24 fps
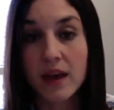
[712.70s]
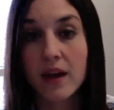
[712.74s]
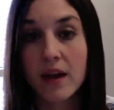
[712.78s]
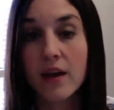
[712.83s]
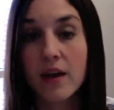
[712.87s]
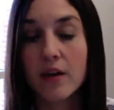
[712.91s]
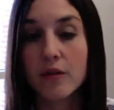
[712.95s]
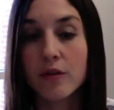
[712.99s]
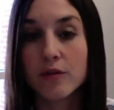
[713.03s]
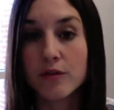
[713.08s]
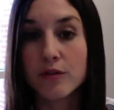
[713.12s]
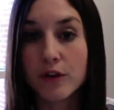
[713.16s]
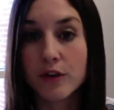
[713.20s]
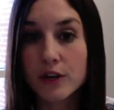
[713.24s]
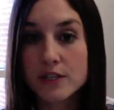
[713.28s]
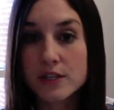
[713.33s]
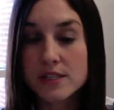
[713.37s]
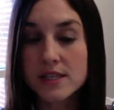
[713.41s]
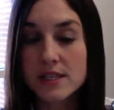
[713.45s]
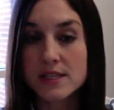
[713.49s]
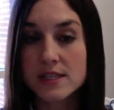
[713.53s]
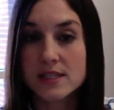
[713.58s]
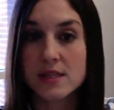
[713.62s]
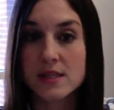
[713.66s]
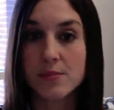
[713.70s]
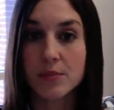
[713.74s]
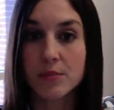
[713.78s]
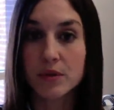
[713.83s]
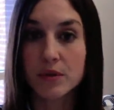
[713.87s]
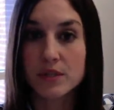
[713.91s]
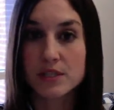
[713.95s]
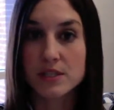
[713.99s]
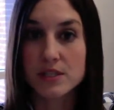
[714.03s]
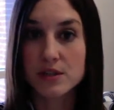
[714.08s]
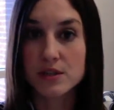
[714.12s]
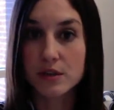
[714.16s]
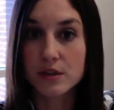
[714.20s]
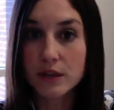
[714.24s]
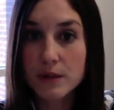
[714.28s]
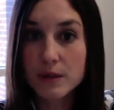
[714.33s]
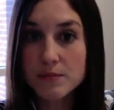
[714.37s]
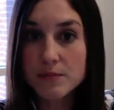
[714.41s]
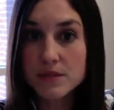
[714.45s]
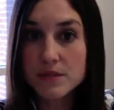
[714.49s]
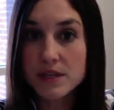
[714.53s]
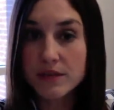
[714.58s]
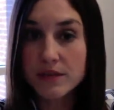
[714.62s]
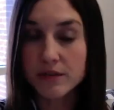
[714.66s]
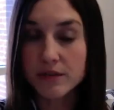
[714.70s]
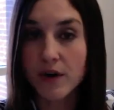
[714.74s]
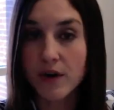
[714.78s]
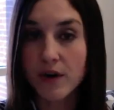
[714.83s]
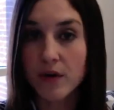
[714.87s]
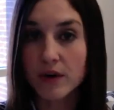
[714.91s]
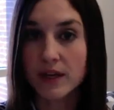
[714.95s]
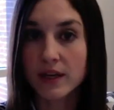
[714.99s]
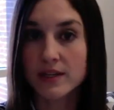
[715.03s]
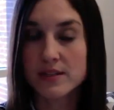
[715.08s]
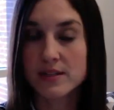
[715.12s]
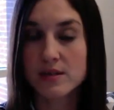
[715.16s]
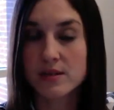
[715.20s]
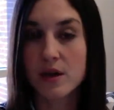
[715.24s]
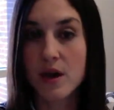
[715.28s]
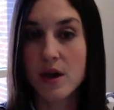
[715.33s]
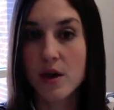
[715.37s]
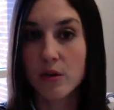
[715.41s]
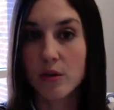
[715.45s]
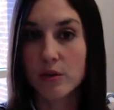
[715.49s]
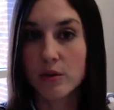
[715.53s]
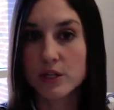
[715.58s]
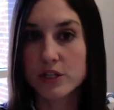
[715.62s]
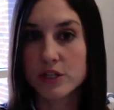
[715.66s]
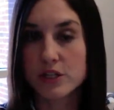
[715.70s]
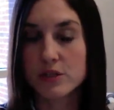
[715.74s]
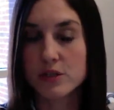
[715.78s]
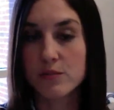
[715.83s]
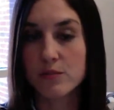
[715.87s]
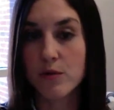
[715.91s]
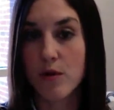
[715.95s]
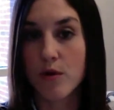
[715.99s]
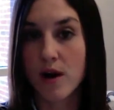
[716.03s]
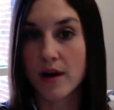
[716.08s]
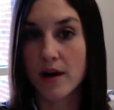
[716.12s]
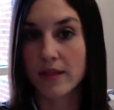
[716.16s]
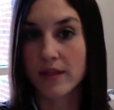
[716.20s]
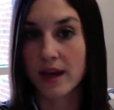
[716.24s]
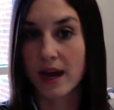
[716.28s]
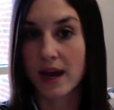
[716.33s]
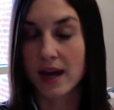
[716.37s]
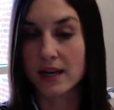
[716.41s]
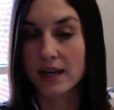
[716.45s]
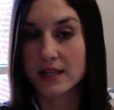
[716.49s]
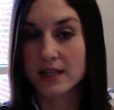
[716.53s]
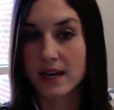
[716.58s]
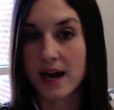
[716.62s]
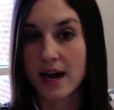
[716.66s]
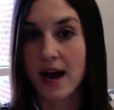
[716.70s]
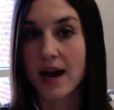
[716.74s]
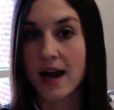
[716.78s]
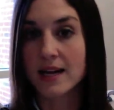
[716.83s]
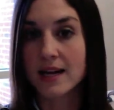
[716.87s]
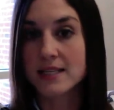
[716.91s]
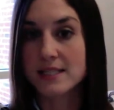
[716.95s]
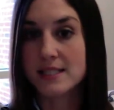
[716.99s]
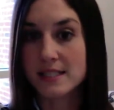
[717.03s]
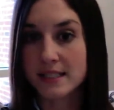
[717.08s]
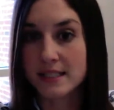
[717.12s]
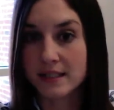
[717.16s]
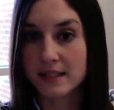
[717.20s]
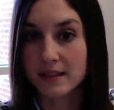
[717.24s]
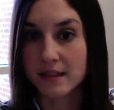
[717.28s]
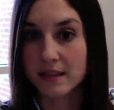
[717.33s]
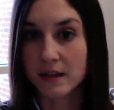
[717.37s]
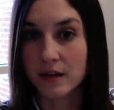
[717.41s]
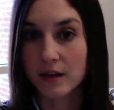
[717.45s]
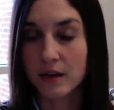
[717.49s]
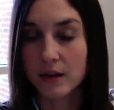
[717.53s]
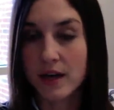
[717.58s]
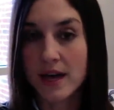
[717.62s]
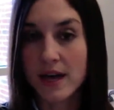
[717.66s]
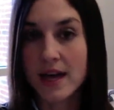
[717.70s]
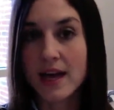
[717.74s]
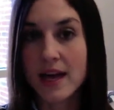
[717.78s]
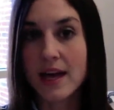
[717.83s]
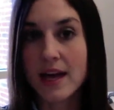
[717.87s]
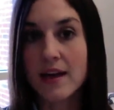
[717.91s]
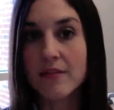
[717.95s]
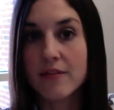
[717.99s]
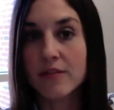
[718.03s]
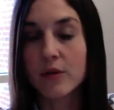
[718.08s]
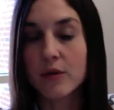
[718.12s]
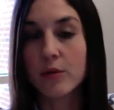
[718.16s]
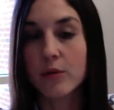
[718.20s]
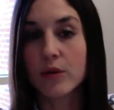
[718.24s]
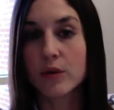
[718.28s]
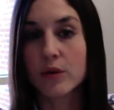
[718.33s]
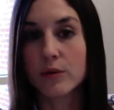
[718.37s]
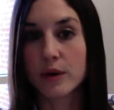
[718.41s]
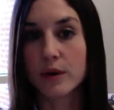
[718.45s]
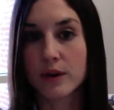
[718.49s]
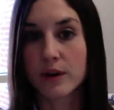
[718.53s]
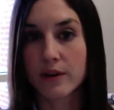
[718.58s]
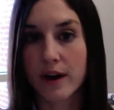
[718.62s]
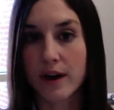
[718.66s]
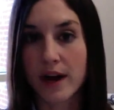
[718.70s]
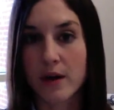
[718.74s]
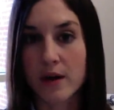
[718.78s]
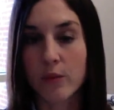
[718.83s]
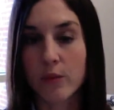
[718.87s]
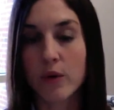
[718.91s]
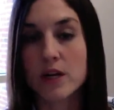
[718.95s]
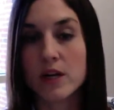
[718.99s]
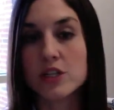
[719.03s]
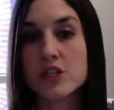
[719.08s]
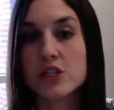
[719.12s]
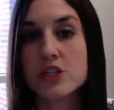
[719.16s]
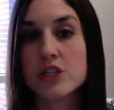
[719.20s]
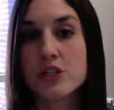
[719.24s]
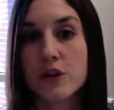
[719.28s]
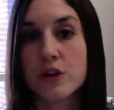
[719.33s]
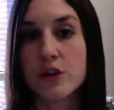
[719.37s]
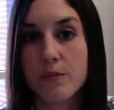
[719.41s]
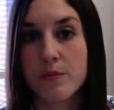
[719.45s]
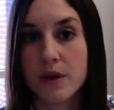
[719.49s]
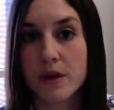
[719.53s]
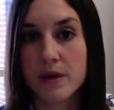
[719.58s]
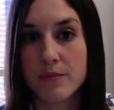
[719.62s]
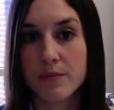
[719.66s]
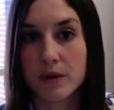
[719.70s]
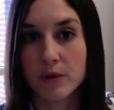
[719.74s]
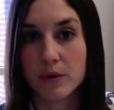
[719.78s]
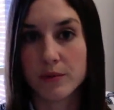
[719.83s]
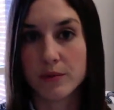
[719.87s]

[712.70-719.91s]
versus the prescriptive focus, which is more on that ideal, if the world were great, what should people be